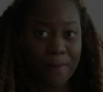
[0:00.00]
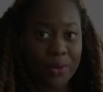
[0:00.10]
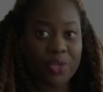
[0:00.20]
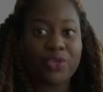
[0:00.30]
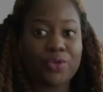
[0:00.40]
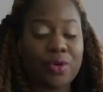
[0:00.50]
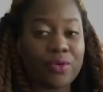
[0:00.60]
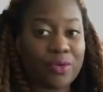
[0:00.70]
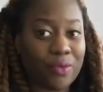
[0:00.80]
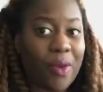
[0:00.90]
boy, you
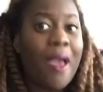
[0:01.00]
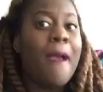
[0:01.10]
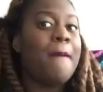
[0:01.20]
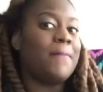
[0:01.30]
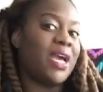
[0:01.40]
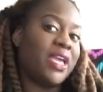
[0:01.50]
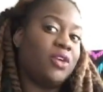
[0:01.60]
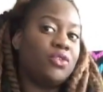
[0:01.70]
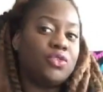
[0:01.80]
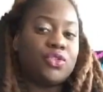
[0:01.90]
don't know my
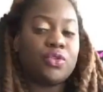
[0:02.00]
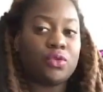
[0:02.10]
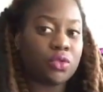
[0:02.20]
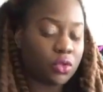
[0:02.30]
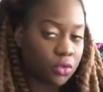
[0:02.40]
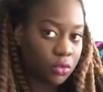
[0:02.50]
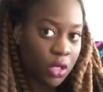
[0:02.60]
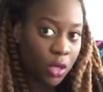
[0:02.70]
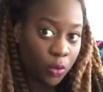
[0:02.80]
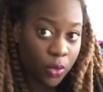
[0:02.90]
angles. You don't know
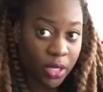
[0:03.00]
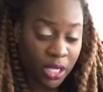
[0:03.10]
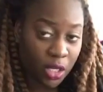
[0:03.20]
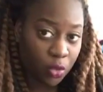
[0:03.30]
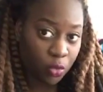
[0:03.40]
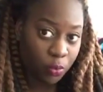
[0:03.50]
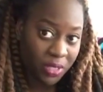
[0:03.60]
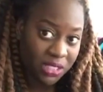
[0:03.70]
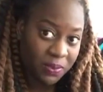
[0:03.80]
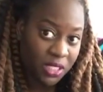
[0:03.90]
what angle
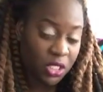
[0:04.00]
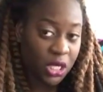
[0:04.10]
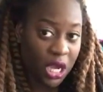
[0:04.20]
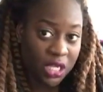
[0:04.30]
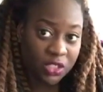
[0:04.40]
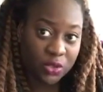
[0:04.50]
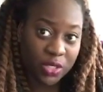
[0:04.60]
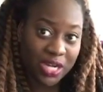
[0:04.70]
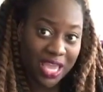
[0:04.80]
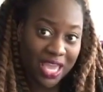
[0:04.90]
makes me look
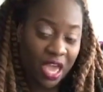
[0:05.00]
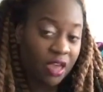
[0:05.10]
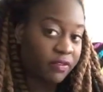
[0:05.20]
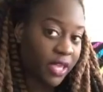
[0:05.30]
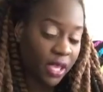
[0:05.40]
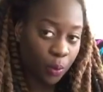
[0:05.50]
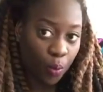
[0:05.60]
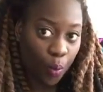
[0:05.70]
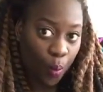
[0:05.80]
contoured AF. Like,